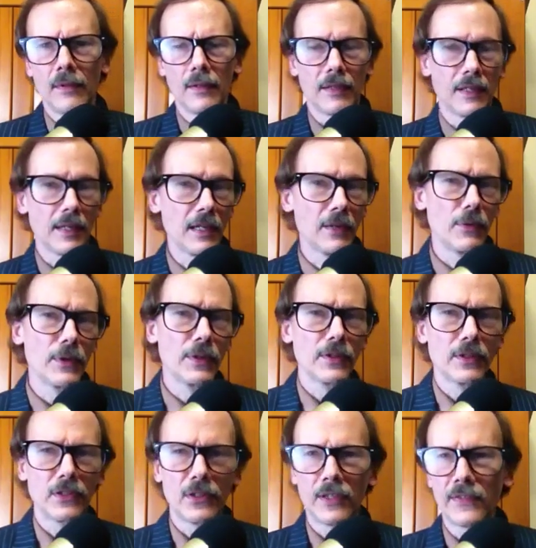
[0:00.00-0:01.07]
Again, I went a
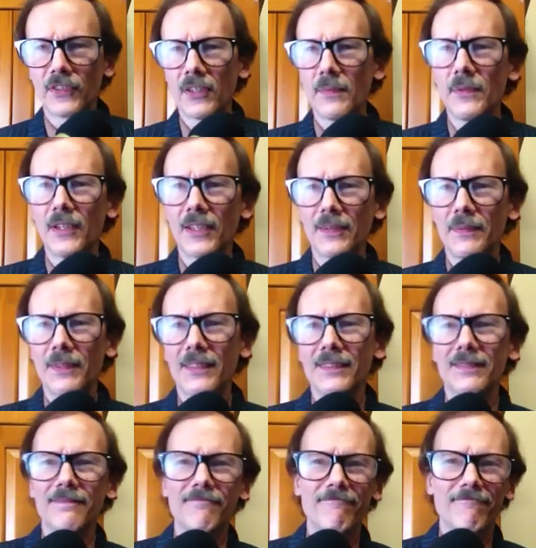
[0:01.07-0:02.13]
little off subject, but
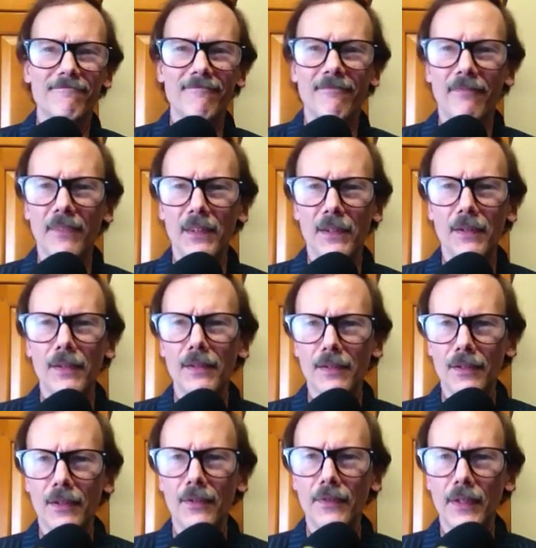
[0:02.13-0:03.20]

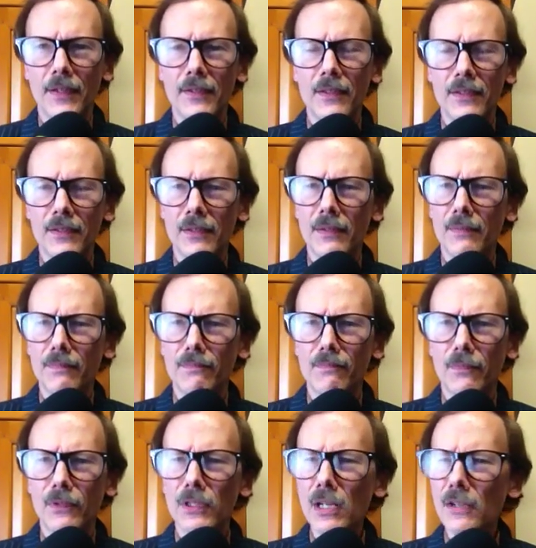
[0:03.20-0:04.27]

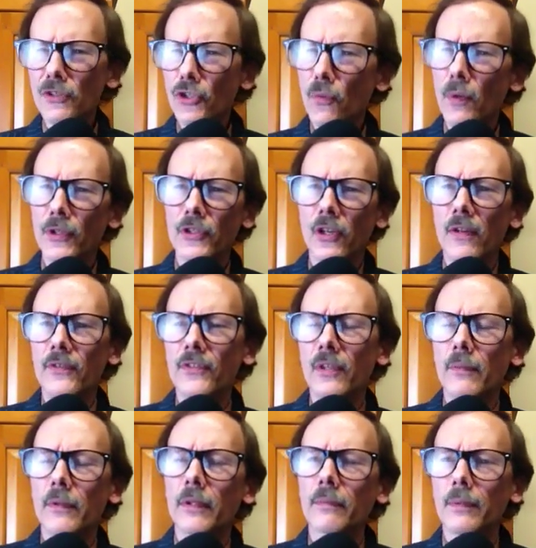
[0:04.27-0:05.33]
it's not so much off
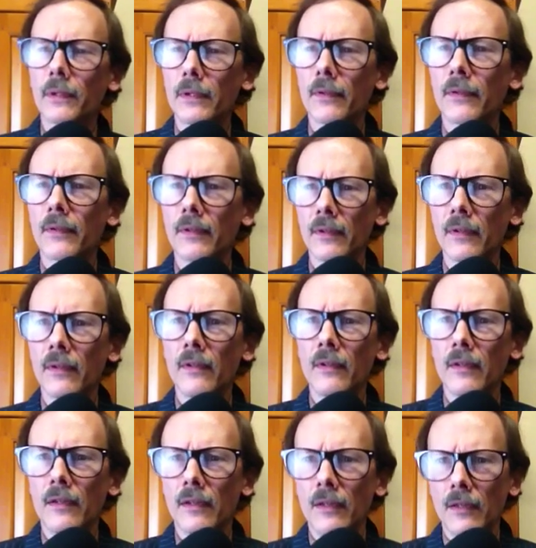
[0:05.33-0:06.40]
subject because
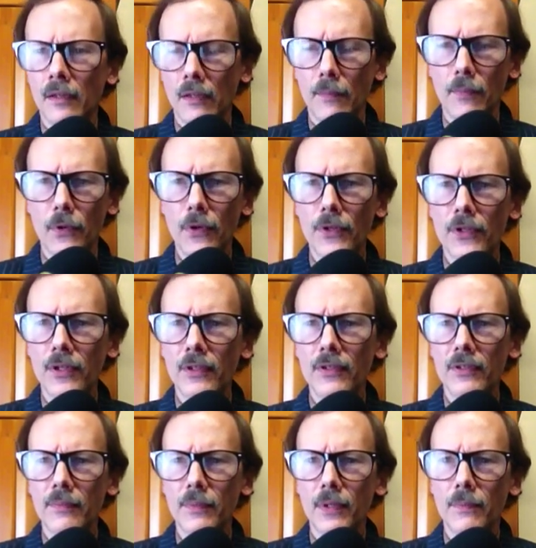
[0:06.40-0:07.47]
abortion
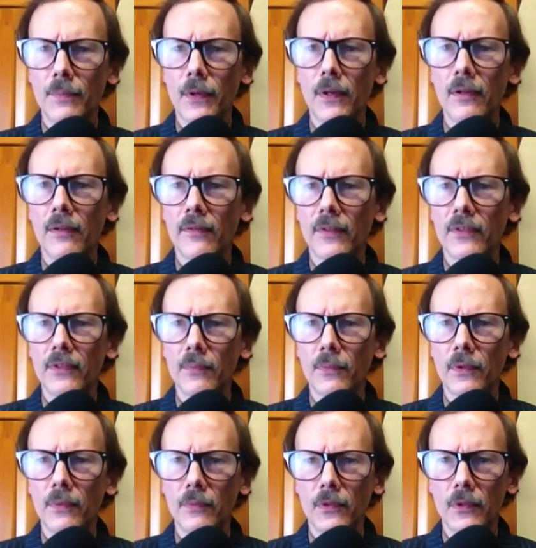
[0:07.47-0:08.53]
is a big part of the
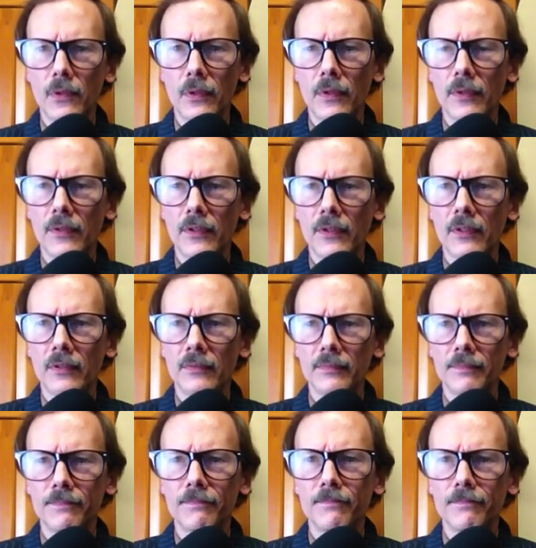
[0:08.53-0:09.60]
Supreme Court. So,
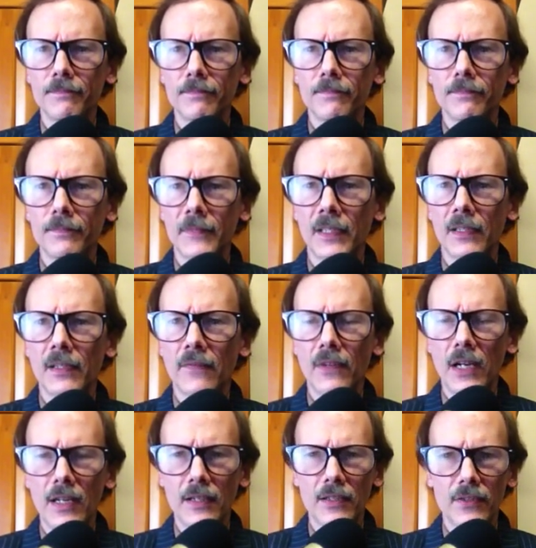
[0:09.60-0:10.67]
and
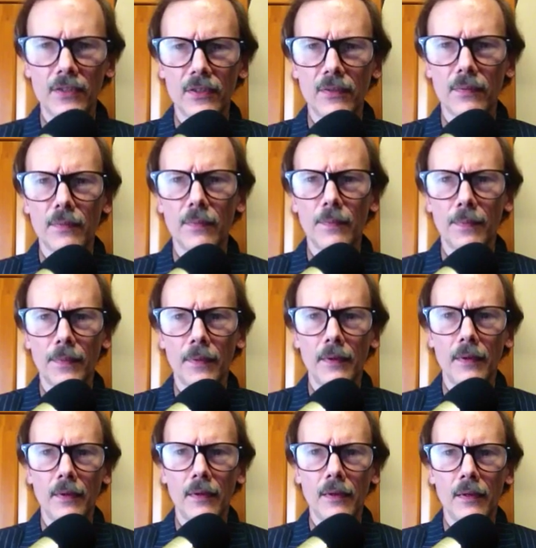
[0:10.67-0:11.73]
Kavanaugh's
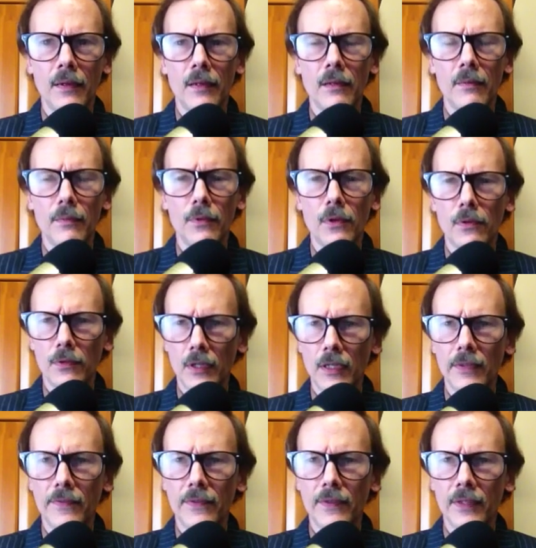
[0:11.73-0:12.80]

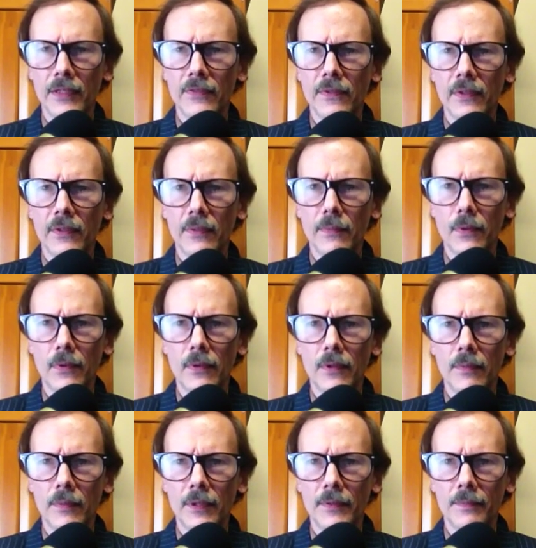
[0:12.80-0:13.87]
pro-life, and that's very
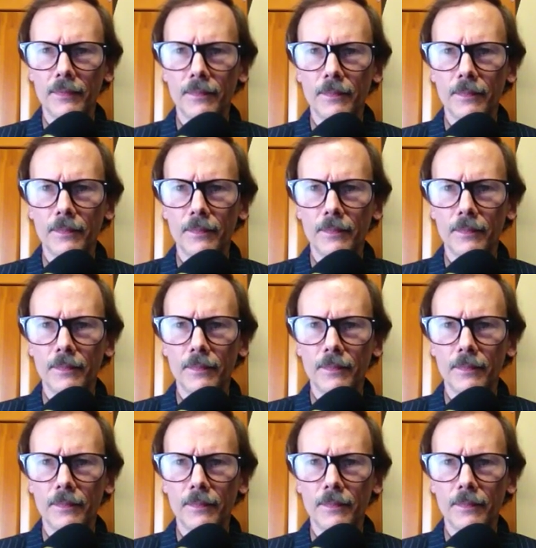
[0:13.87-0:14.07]
important to me.